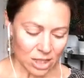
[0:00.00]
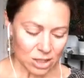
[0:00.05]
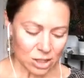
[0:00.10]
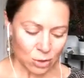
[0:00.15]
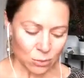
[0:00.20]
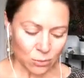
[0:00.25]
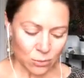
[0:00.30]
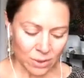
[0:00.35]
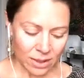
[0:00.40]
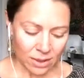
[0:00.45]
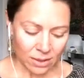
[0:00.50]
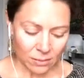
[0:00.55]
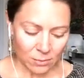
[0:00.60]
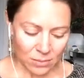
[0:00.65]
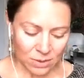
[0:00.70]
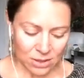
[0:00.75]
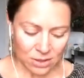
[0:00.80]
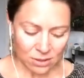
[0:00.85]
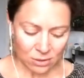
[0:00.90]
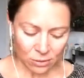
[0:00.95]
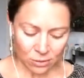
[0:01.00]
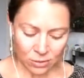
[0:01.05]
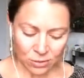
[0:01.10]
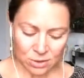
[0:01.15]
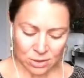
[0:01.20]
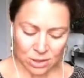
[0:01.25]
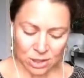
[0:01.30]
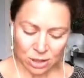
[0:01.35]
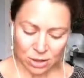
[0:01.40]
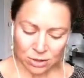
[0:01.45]
So we must
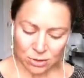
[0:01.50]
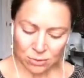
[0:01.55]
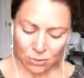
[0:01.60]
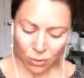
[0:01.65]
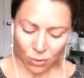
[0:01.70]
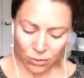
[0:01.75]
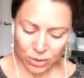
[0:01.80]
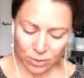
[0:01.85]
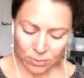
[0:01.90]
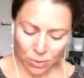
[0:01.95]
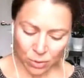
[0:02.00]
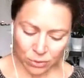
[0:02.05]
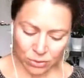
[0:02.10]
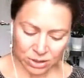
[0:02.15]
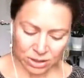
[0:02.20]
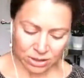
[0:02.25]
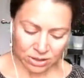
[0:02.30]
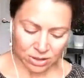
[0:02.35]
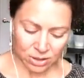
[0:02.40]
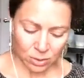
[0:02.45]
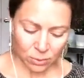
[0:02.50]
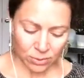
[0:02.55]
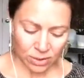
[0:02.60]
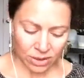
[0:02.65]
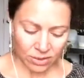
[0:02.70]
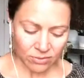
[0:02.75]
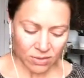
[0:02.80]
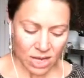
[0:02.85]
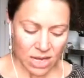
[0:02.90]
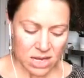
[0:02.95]
learn to control the emotions so
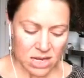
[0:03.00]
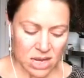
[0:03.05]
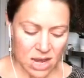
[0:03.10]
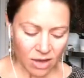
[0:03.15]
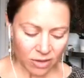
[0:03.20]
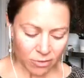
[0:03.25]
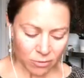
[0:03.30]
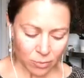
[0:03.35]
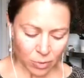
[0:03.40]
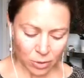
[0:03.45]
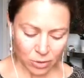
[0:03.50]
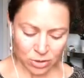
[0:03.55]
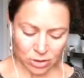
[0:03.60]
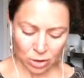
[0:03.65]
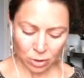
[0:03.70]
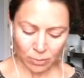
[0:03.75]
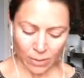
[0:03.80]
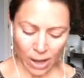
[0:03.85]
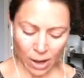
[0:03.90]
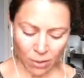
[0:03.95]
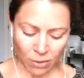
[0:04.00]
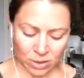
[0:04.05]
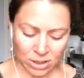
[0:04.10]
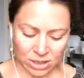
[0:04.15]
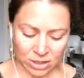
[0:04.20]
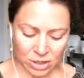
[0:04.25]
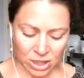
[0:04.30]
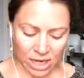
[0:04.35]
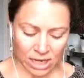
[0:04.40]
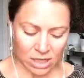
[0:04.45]
we have enough personal power
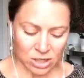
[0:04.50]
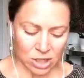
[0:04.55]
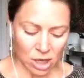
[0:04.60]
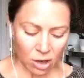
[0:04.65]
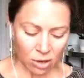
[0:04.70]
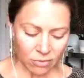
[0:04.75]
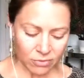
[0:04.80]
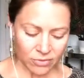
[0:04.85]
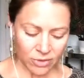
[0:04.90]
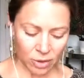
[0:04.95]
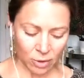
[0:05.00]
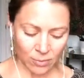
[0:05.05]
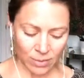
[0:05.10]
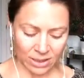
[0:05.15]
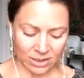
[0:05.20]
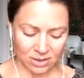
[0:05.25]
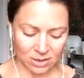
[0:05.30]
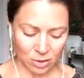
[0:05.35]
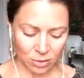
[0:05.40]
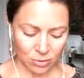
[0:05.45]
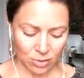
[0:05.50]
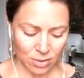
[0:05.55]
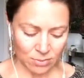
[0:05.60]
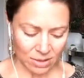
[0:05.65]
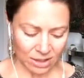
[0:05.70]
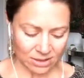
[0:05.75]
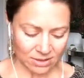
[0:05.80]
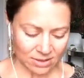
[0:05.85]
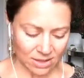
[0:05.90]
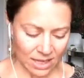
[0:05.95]
to change our fear-based
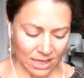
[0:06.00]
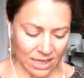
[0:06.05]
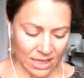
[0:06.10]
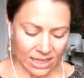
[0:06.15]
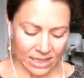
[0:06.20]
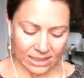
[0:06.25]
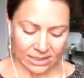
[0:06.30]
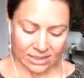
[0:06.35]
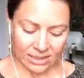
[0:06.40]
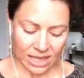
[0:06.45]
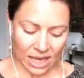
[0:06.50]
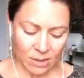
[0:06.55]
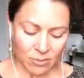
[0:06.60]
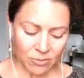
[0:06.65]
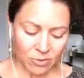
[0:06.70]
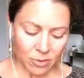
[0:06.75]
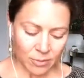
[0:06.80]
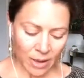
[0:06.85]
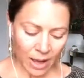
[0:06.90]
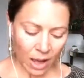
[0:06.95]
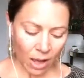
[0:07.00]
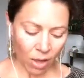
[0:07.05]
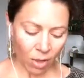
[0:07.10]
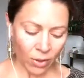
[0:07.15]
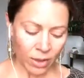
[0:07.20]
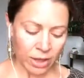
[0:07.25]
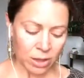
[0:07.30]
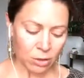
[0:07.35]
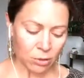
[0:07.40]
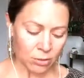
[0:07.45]
agreements, escape from
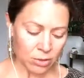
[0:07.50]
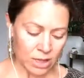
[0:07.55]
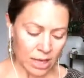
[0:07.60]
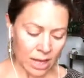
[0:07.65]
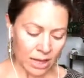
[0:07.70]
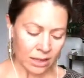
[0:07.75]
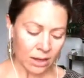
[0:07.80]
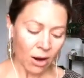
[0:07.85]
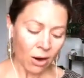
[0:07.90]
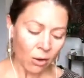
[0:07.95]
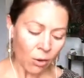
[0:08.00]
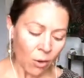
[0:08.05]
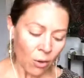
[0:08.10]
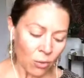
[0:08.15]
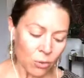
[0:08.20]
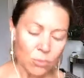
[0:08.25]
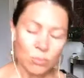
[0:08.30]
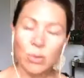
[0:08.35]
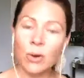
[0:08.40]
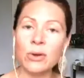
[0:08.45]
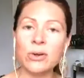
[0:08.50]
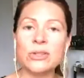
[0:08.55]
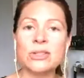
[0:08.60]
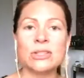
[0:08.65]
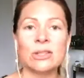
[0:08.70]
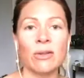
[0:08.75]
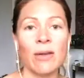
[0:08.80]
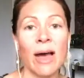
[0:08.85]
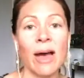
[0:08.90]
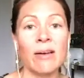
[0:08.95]
hell, and create our own
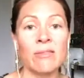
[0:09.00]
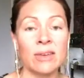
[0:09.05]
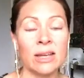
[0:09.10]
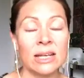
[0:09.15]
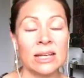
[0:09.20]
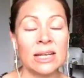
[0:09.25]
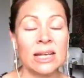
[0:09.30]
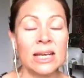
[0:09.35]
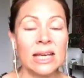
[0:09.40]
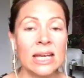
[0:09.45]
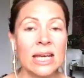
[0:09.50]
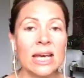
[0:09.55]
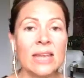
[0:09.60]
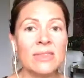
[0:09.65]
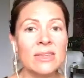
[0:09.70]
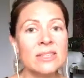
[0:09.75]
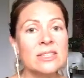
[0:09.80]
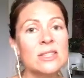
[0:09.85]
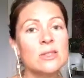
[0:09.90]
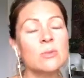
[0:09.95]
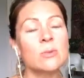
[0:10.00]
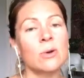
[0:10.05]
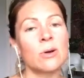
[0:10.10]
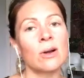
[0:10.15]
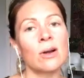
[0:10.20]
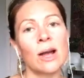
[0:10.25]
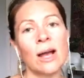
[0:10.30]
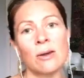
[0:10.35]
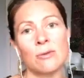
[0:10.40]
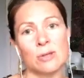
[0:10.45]
personal heaven. And this is
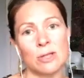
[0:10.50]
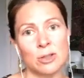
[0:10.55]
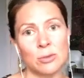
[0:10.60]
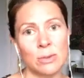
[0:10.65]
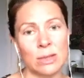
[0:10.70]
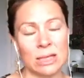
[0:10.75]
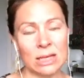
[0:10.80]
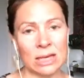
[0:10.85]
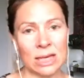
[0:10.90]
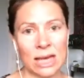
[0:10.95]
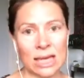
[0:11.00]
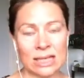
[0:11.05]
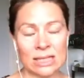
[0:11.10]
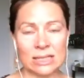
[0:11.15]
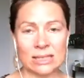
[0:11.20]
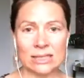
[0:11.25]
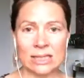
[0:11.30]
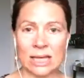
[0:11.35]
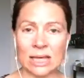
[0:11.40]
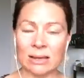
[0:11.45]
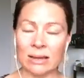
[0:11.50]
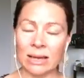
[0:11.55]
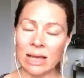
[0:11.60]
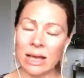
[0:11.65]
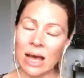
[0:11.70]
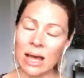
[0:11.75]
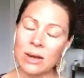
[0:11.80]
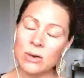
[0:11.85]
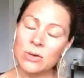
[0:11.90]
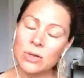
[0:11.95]
where I would tweak again and say,
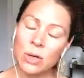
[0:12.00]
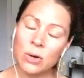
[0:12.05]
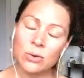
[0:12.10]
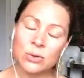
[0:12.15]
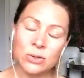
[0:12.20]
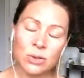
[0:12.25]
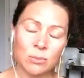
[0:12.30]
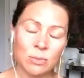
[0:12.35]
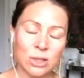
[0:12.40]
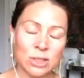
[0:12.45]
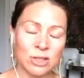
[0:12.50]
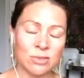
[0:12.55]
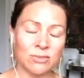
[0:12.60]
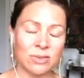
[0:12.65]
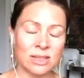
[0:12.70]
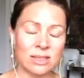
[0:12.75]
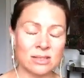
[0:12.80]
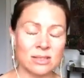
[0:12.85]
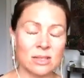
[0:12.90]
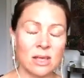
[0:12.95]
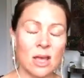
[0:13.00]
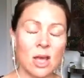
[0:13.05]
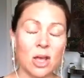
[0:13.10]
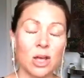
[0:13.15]
I don't know so much if it's